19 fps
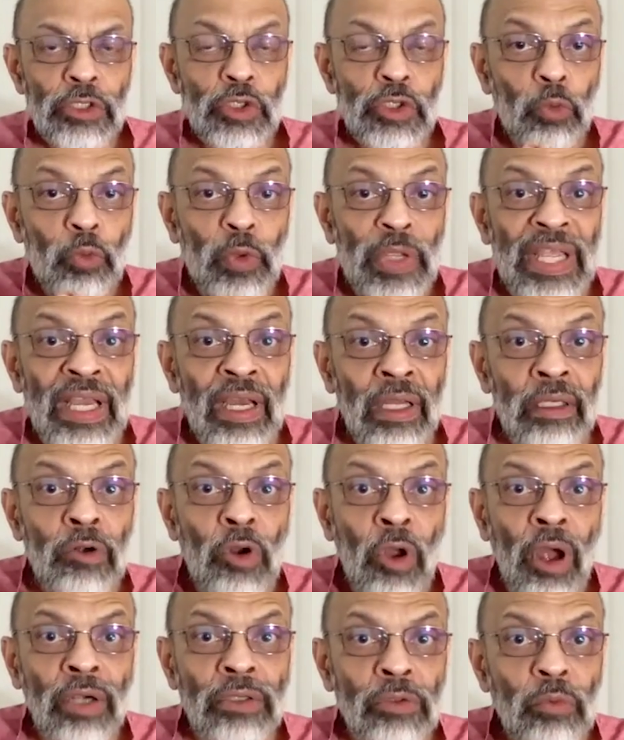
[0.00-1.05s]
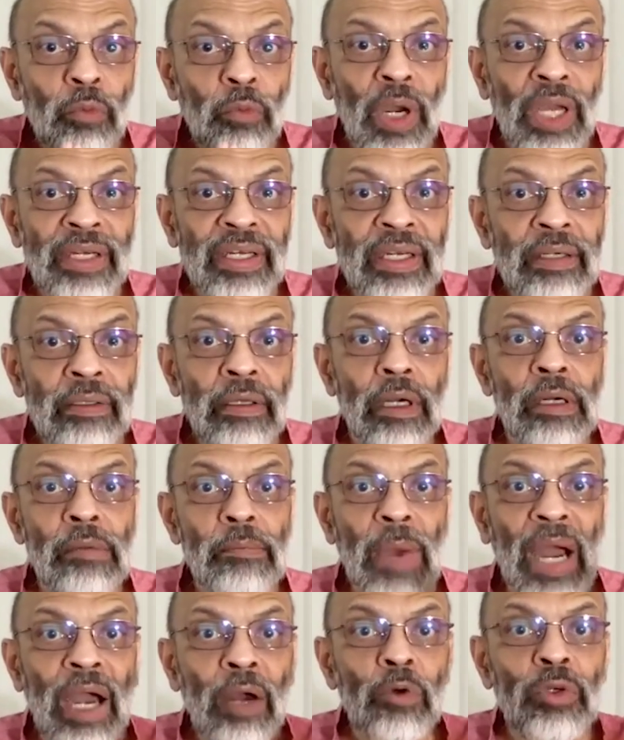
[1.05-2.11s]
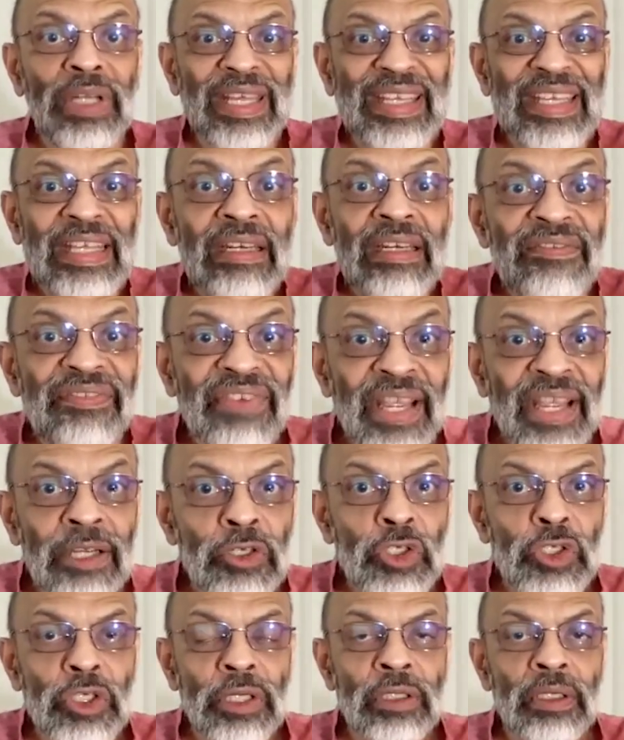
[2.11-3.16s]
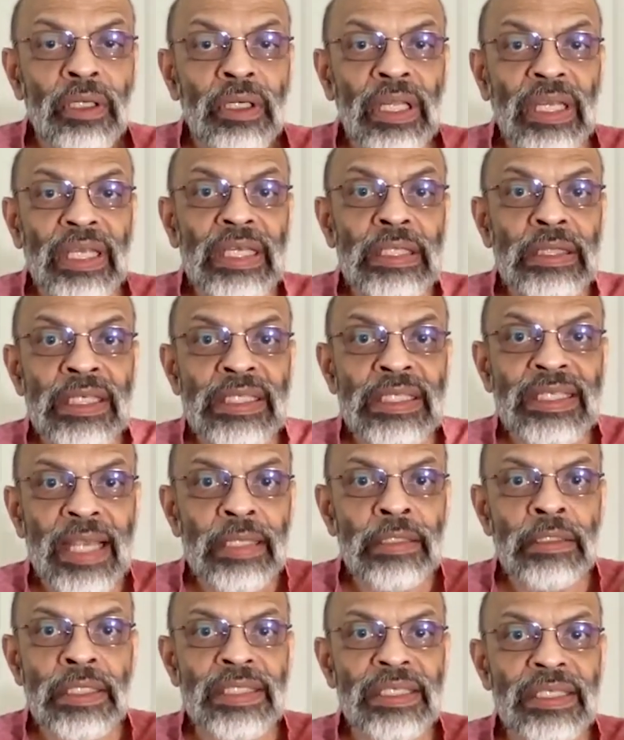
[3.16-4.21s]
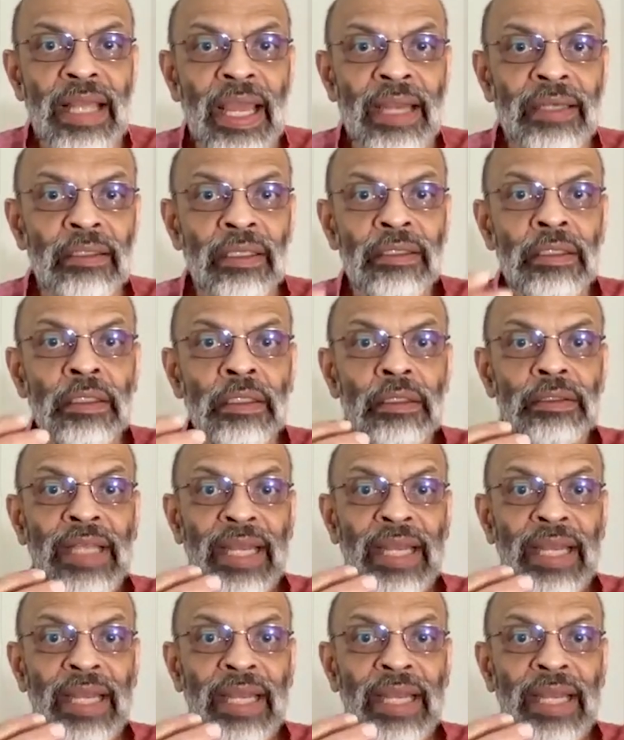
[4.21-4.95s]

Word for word: So we are not worried about infection in the sense that, the,